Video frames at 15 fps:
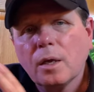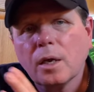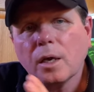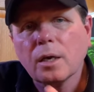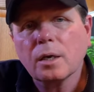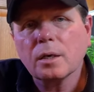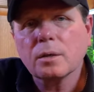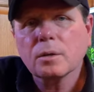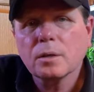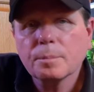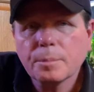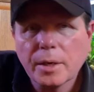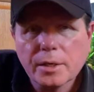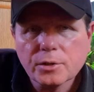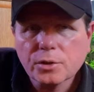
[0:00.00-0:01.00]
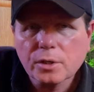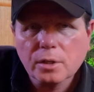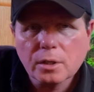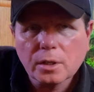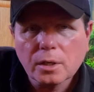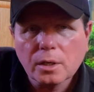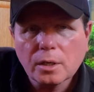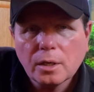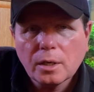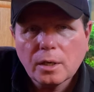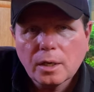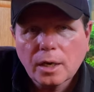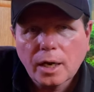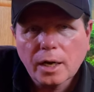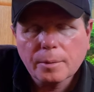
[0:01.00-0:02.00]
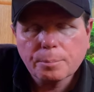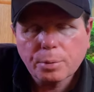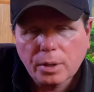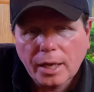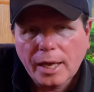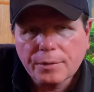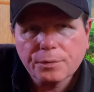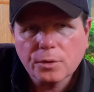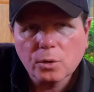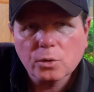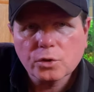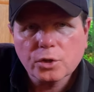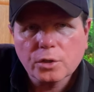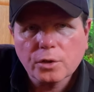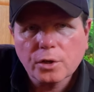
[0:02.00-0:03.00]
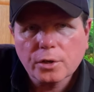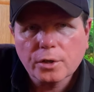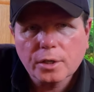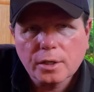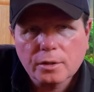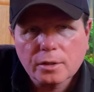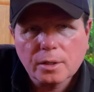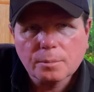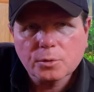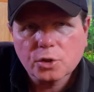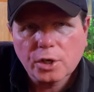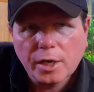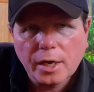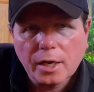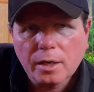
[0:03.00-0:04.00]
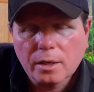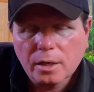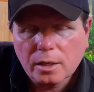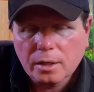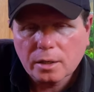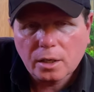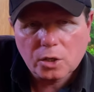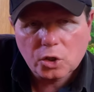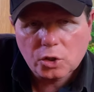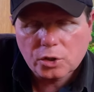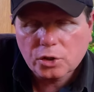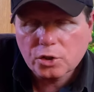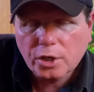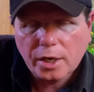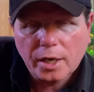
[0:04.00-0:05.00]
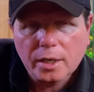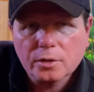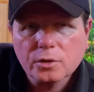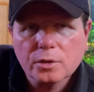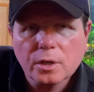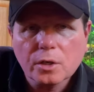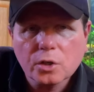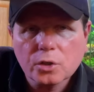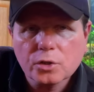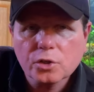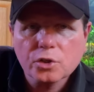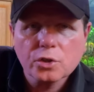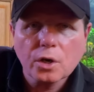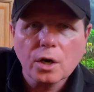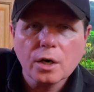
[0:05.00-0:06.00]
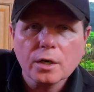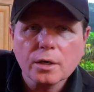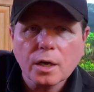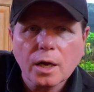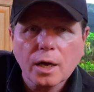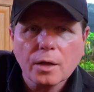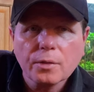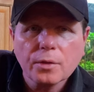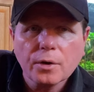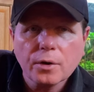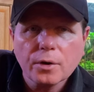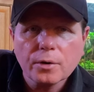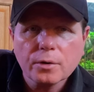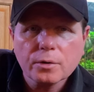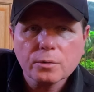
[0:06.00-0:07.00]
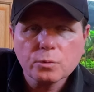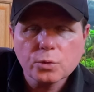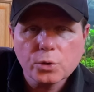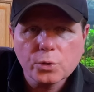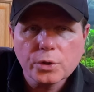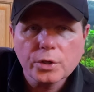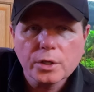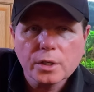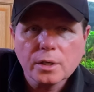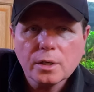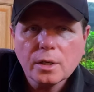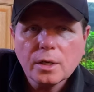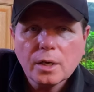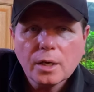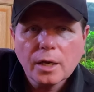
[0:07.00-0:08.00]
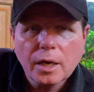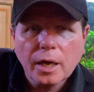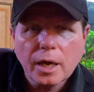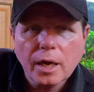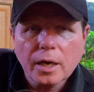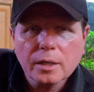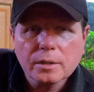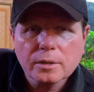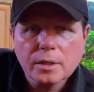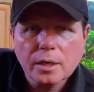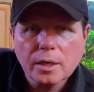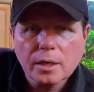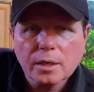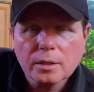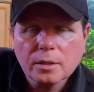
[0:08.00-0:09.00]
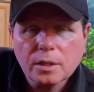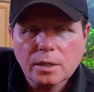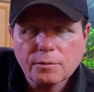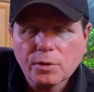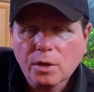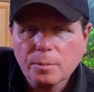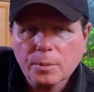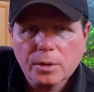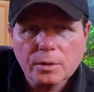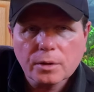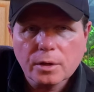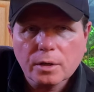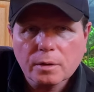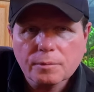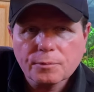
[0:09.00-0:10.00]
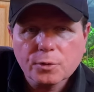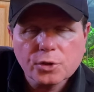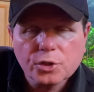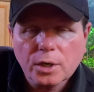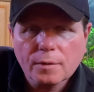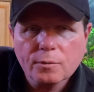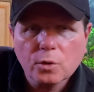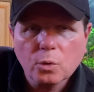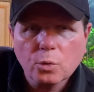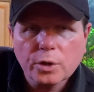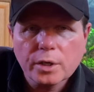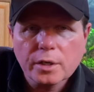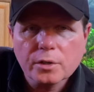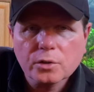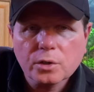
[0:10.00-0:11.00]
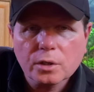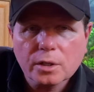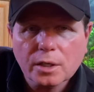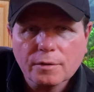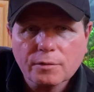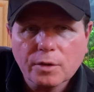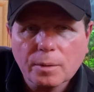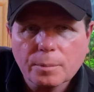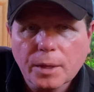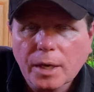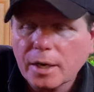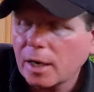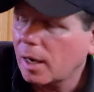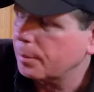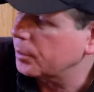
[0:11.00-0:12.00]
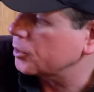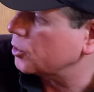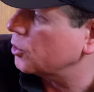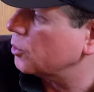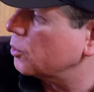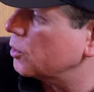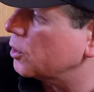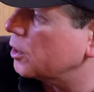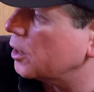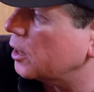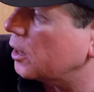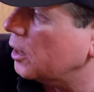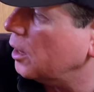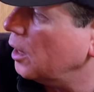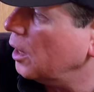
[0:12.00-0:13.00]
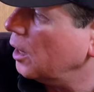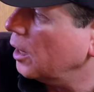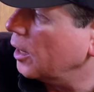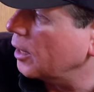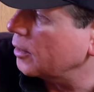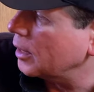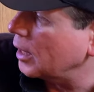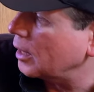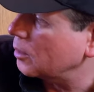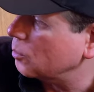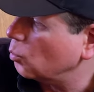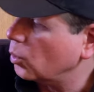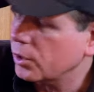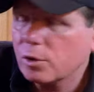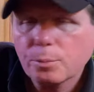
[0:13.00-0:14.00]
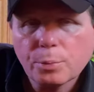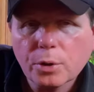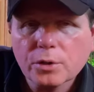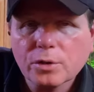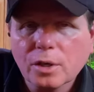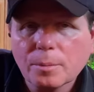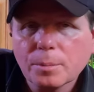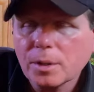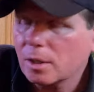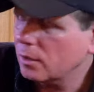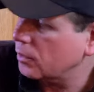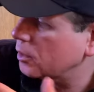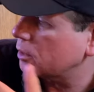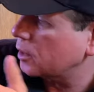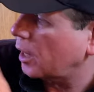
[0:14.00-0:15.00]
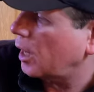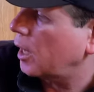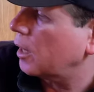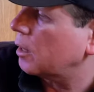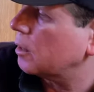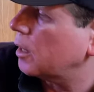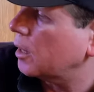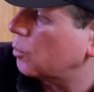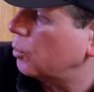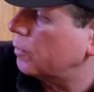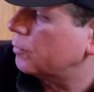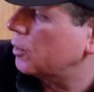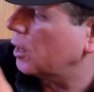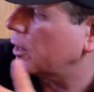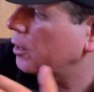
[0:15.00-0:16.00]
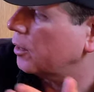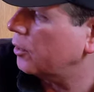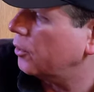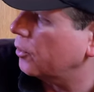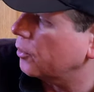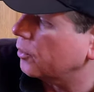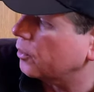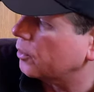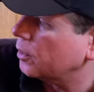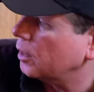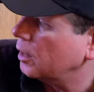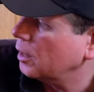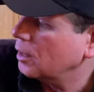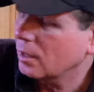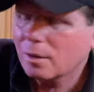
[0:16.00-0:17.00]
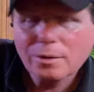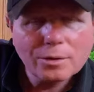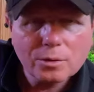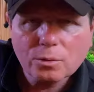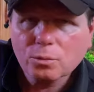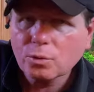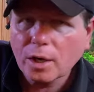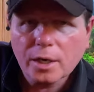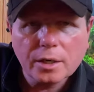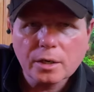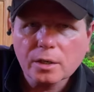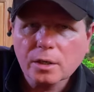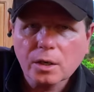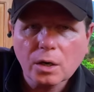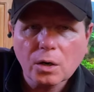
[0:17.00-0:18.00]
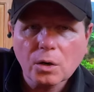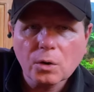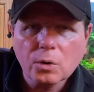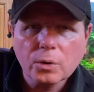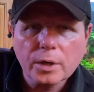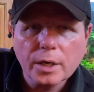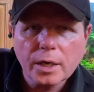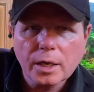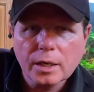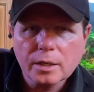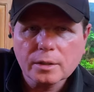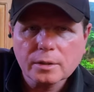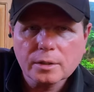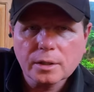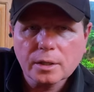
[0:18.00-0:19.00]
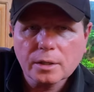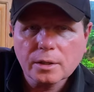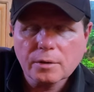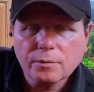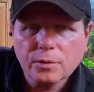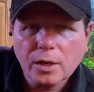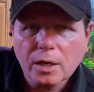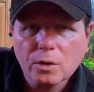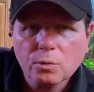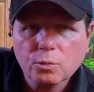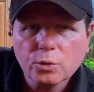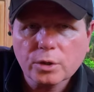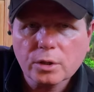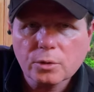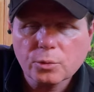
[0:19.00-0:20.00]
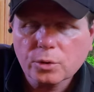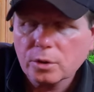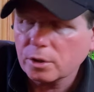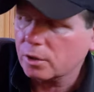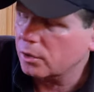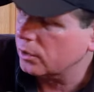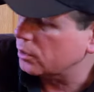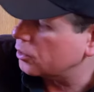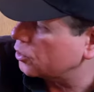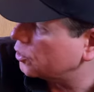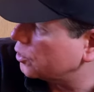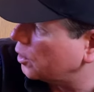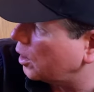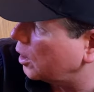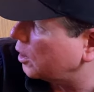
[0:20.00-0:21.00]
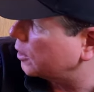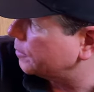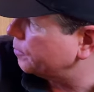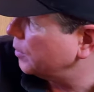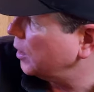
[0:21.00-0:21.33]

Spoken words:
And basically I plant those in there to get them a good chance and a good start on their rooting, and leave them in there for several weeks to give them that opportunity. And then when you put them in the tank, like we've done here, they're ready to go, and they've got a really, really good start.